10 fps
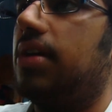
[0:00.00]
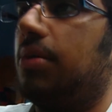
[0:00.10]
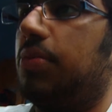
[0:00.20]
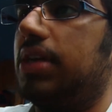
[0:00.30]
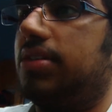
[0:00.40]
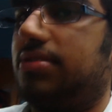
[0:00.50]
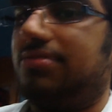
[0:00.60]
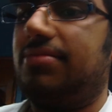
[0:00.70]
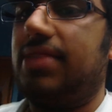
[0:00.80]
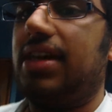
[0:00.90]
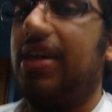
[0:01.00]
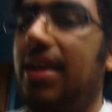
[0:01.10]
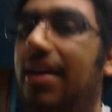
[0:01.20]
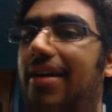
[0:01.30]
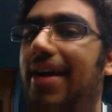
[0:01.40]
uh, which
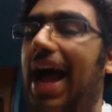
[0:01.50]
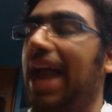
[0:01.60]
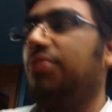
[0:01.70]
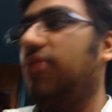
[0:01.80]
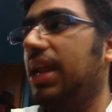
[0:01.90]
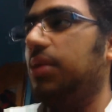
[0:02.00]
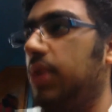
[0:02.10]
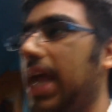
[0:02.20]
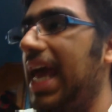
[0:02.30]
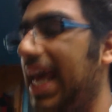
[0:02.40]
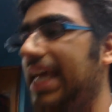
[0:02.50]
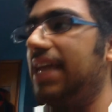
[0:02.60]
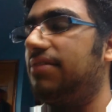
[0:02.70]
I really would hate